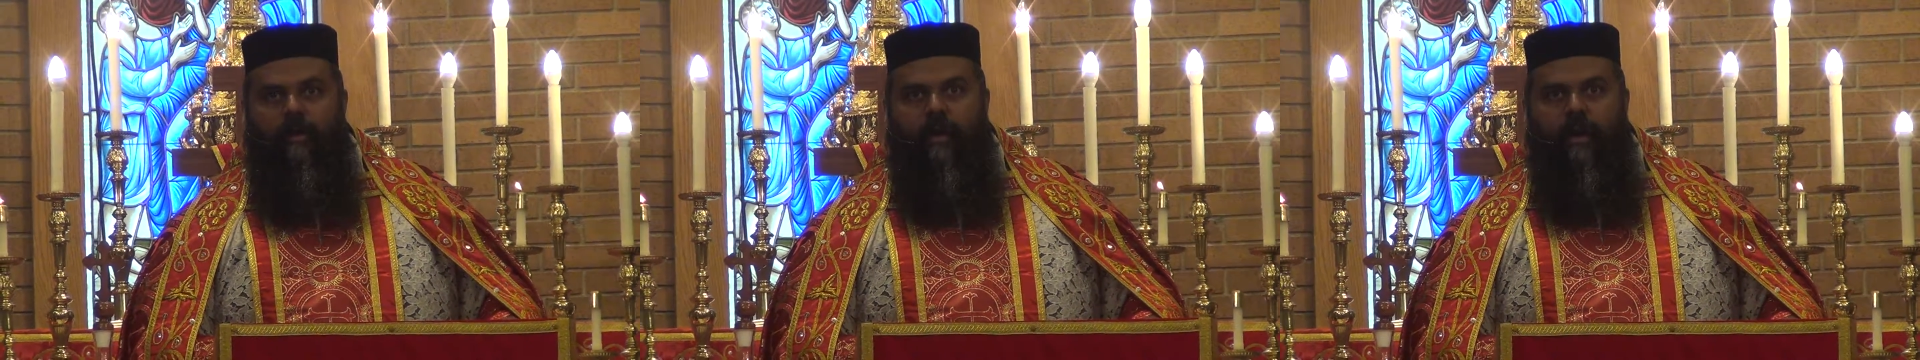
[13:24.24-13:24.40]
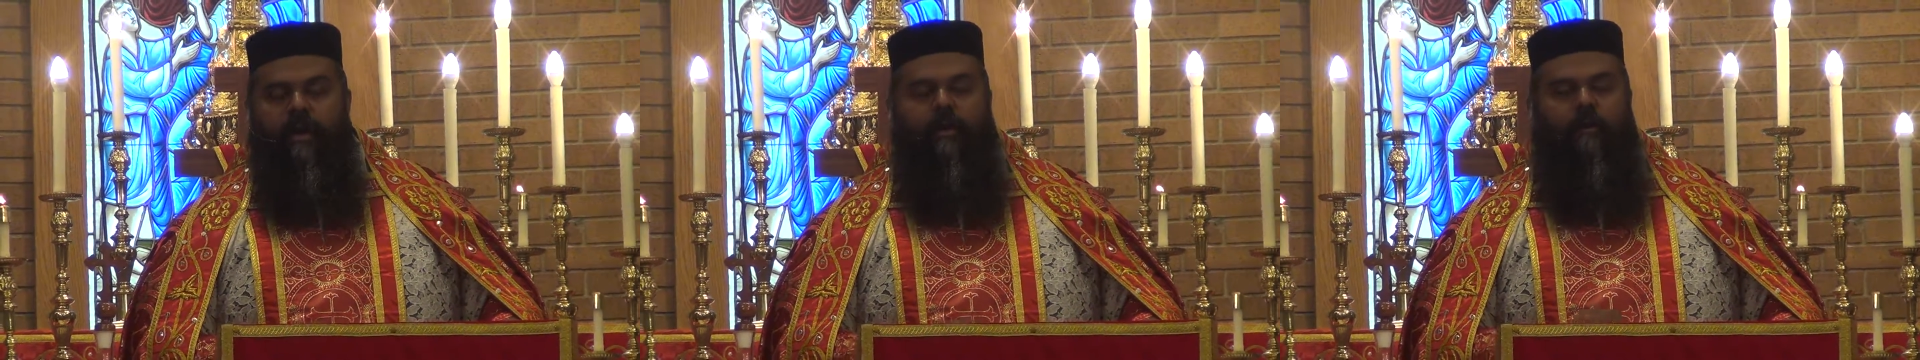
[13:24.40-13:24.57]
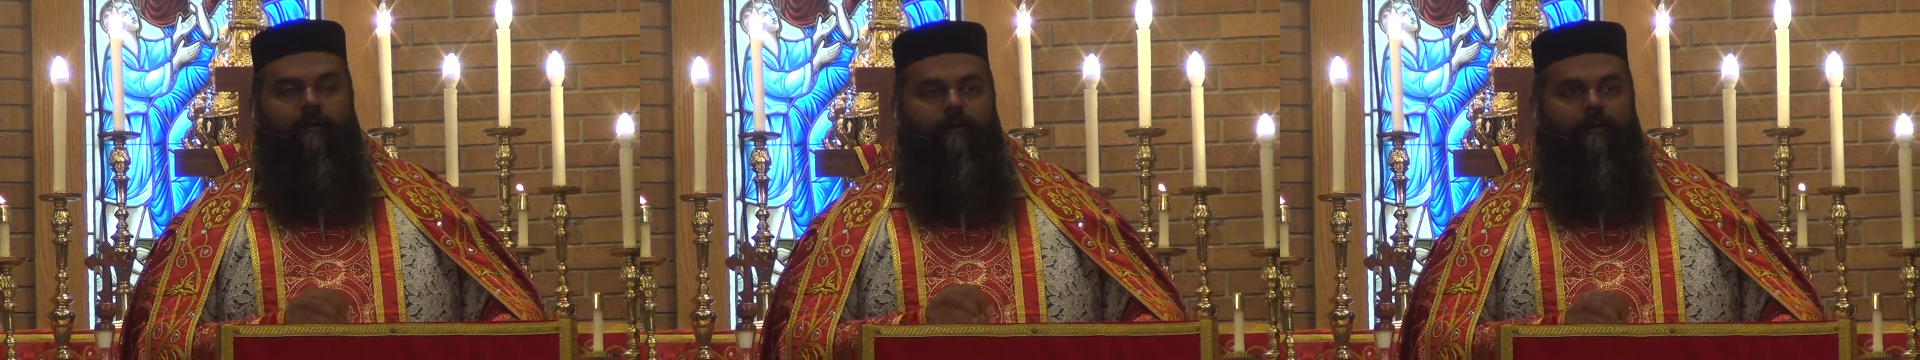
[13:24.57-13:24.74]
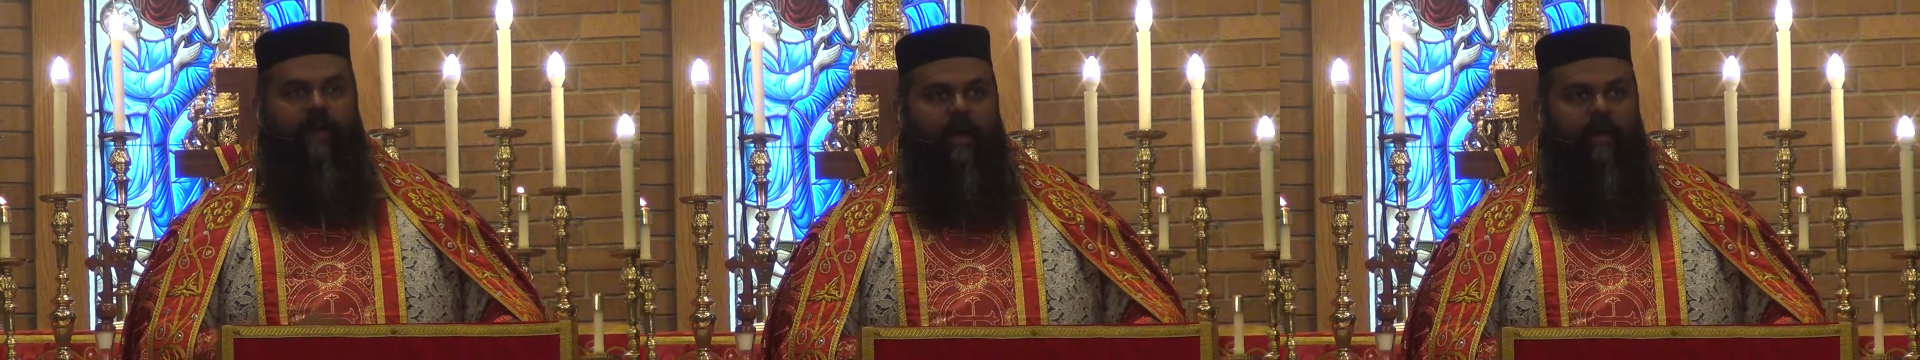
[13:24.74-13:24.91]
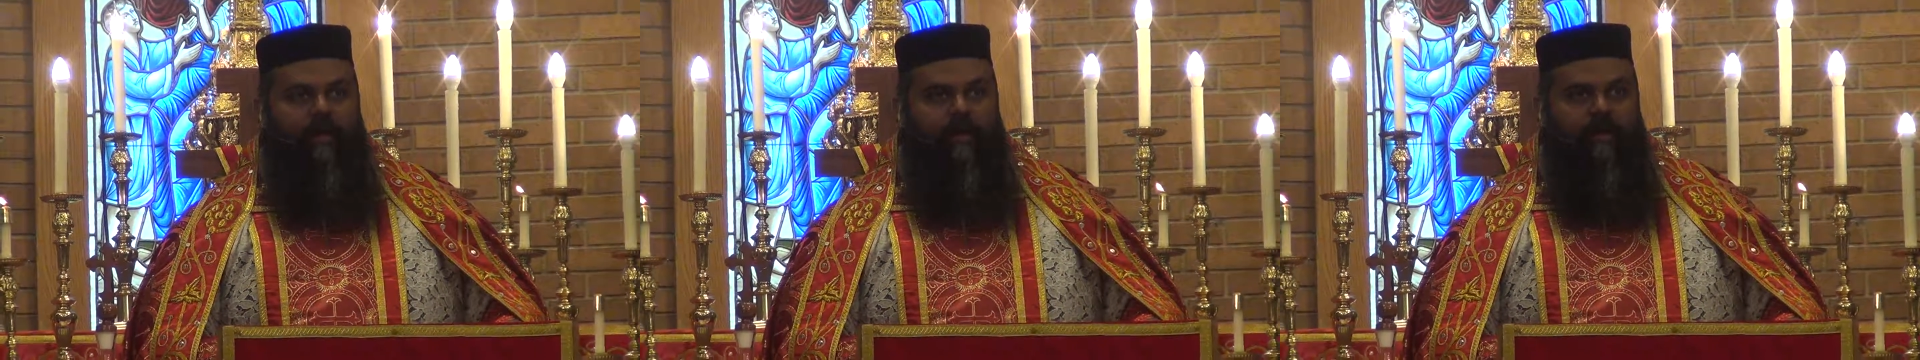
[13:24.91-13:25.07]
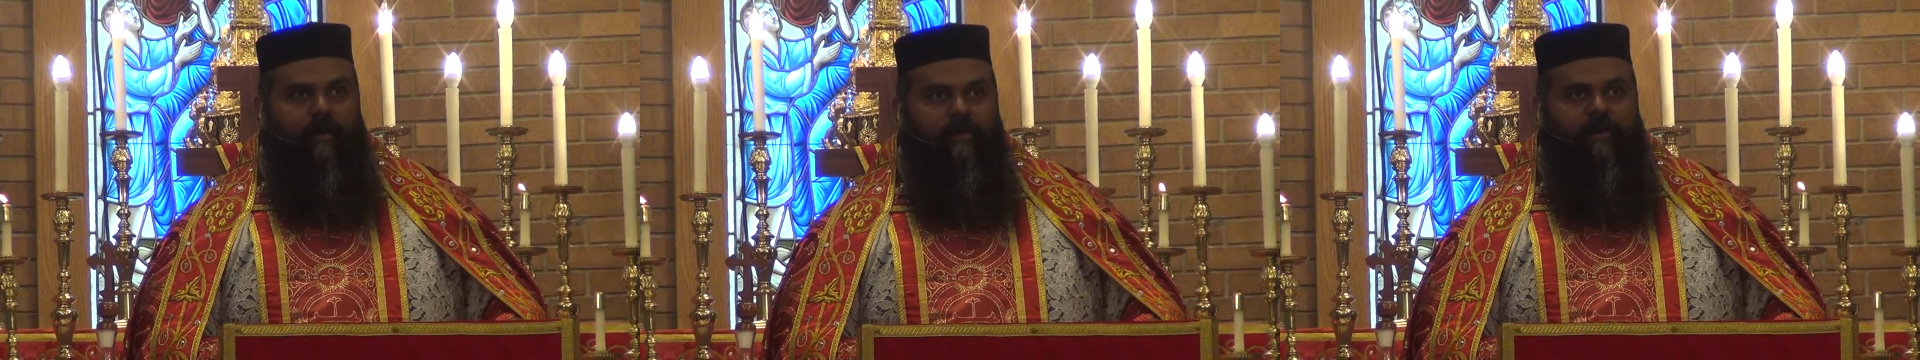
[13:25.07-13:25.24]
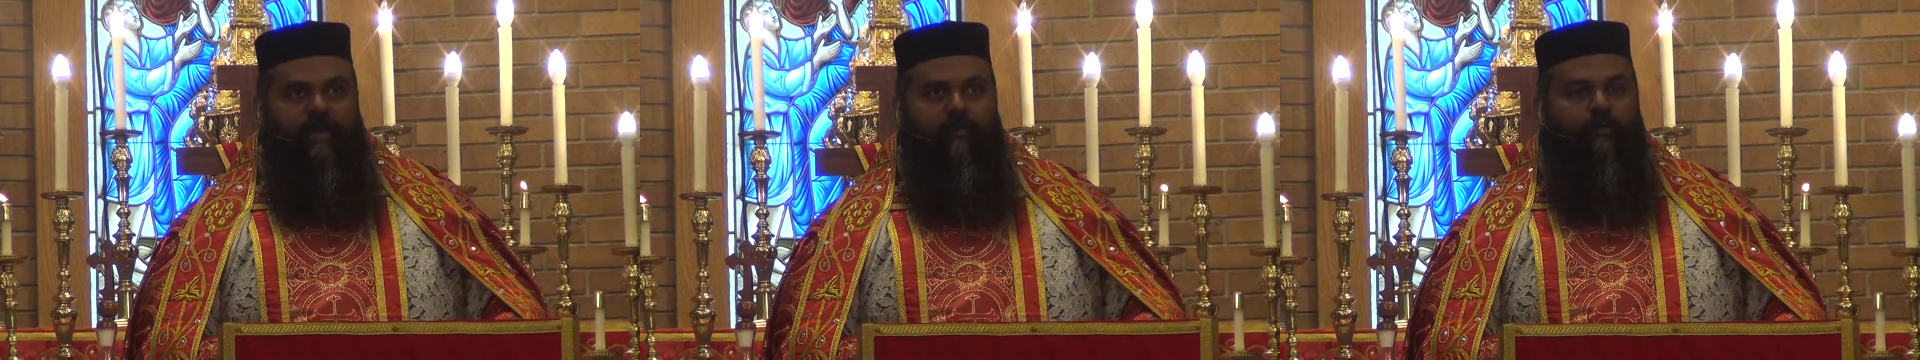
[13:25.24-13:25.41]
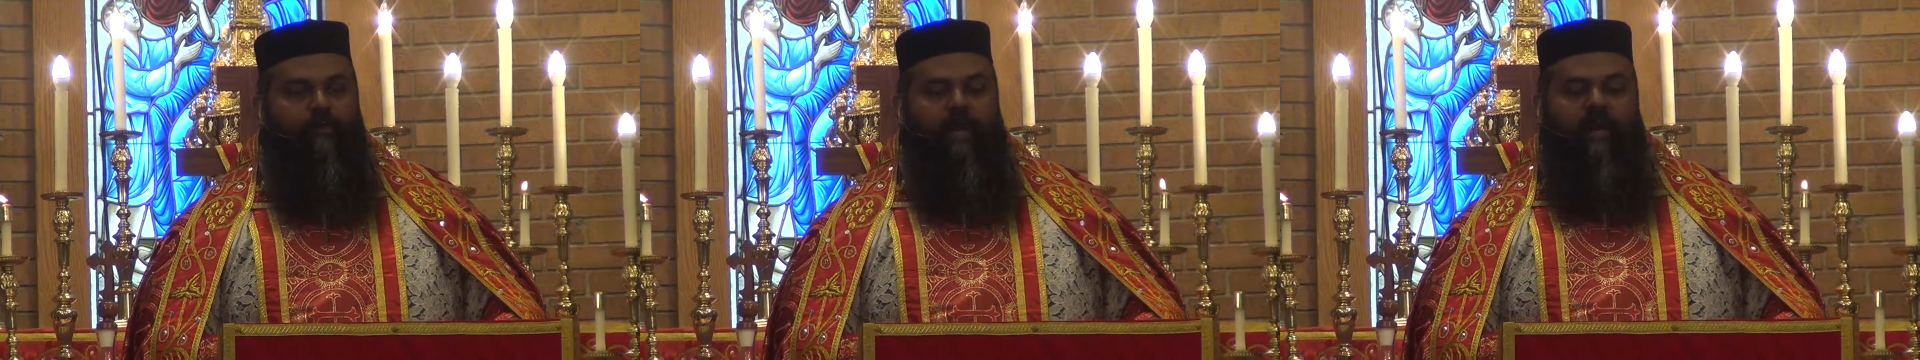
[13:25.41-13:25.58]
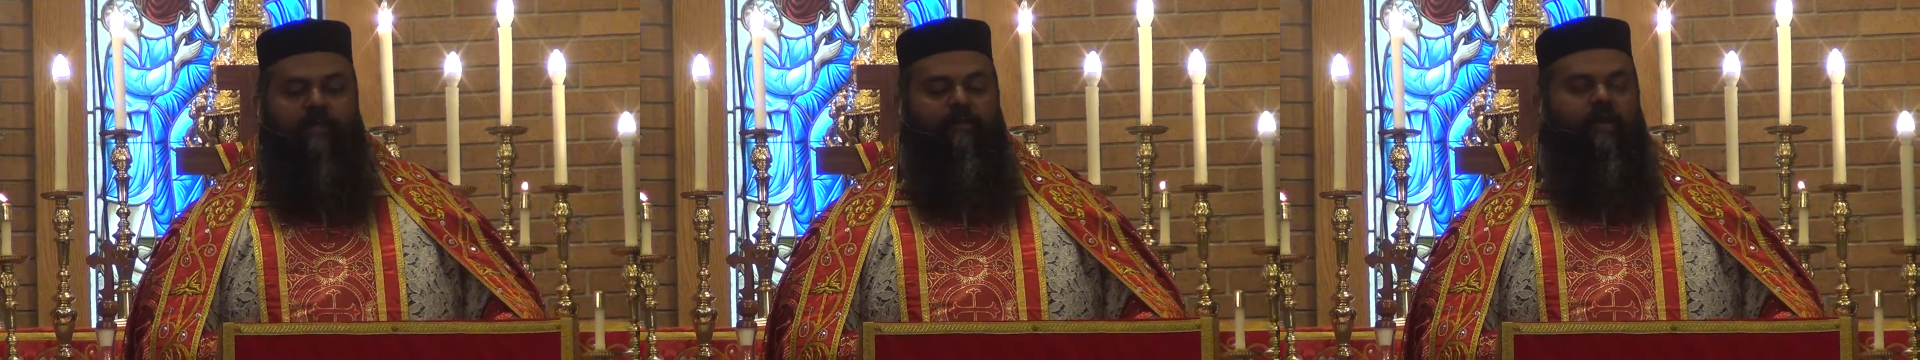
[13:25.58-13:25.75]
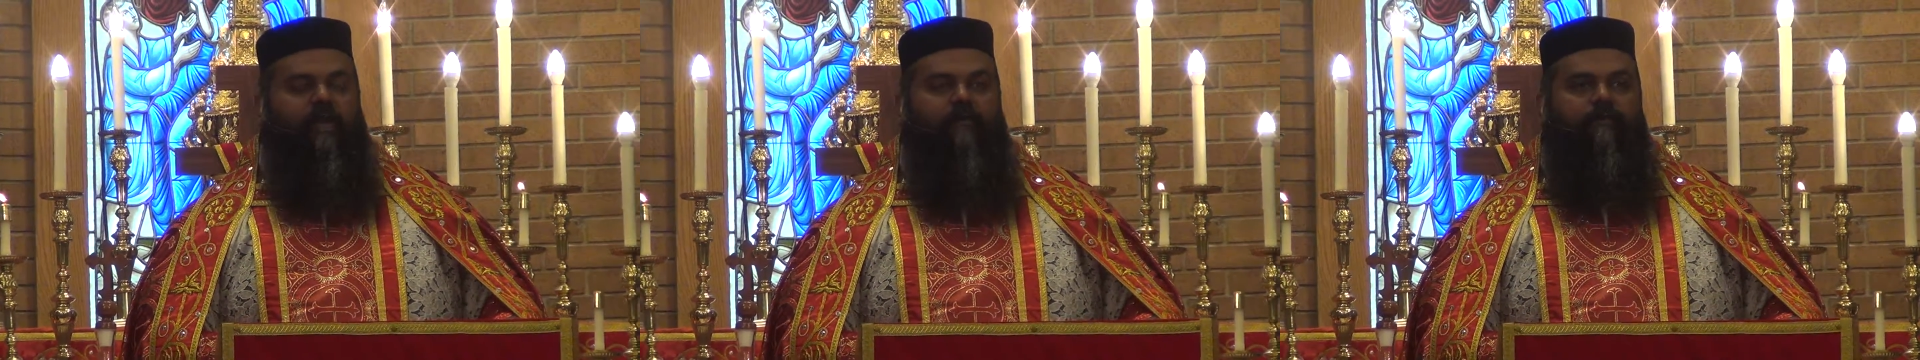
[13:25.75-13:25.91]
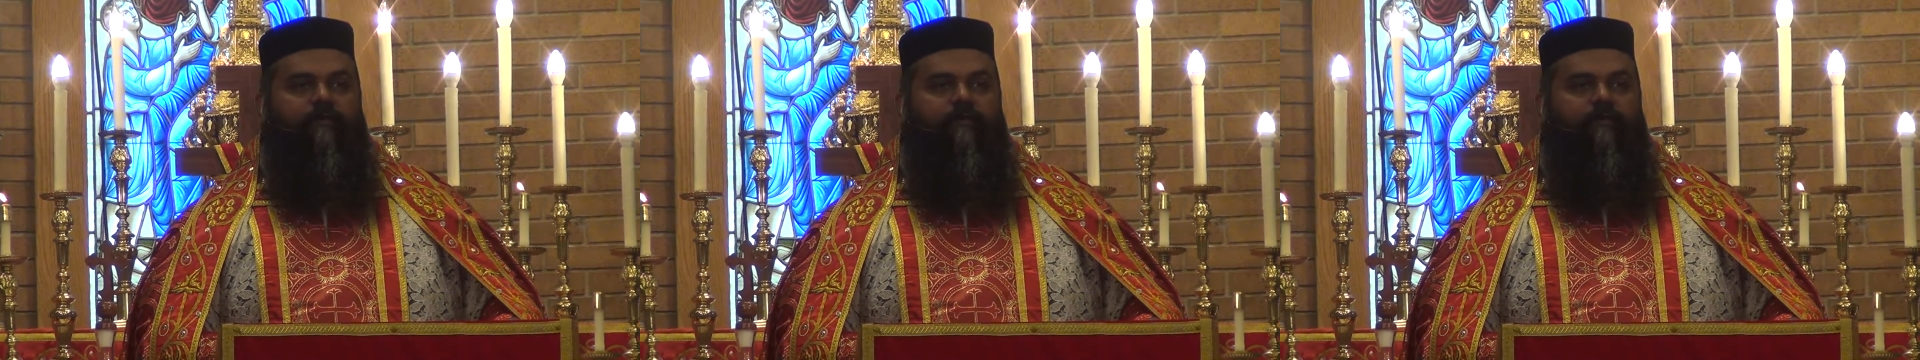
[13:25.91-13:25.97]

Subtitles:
and our failures, and we're never going